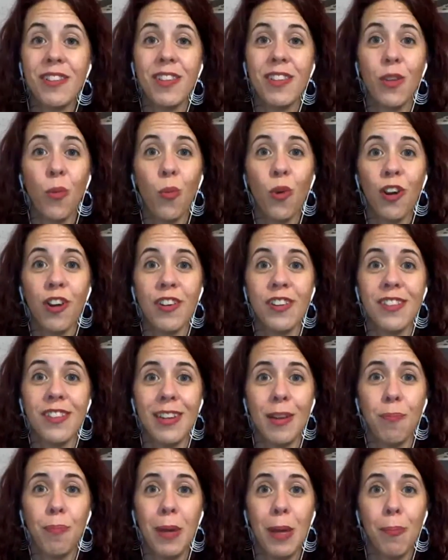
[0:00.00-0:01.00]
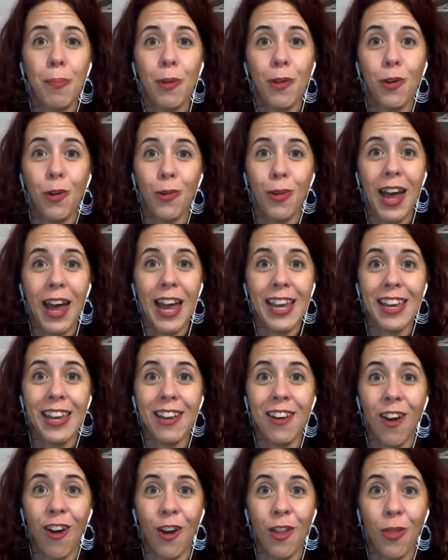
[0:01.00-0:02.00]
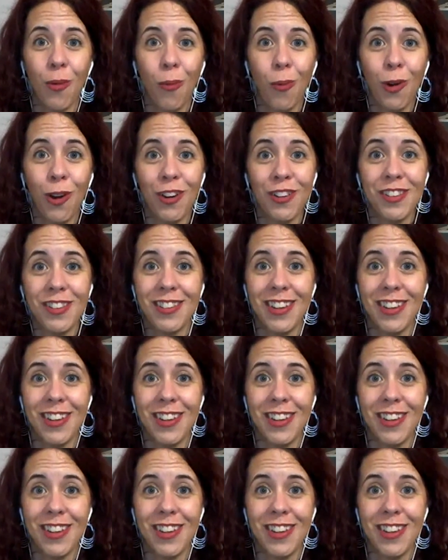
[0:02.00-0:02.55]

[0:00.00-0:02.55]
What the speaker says: the worst, and people who like it are the worst.